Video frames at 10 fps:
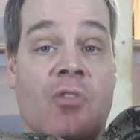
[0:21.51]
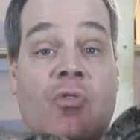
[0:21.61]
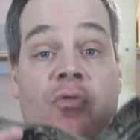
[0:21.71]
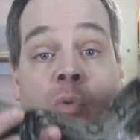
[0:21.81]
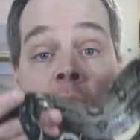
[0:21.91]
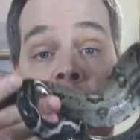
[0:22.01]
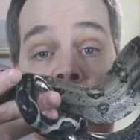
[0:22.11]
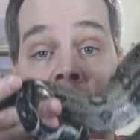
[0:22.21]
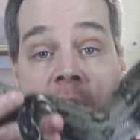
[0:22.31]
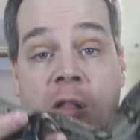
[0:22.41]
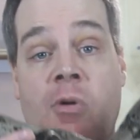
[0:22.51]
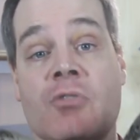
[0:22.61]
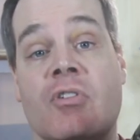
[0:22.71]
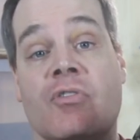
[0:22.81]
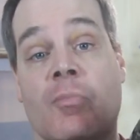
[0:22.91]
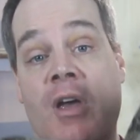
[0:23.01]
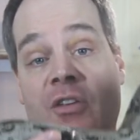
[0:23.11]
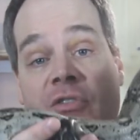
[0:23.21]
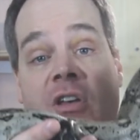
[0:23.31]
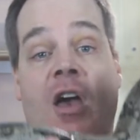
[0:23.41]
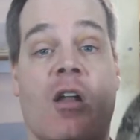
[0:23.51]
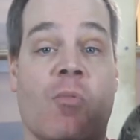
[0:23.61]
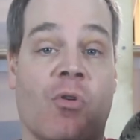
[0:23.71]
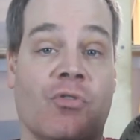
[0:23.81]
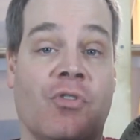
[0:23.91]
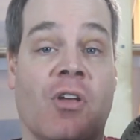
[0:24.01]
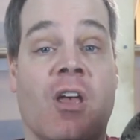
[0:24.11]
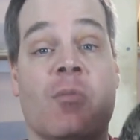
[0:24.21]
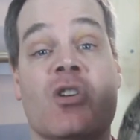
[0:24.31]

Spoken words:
So if you want to learn all about these amazing animals,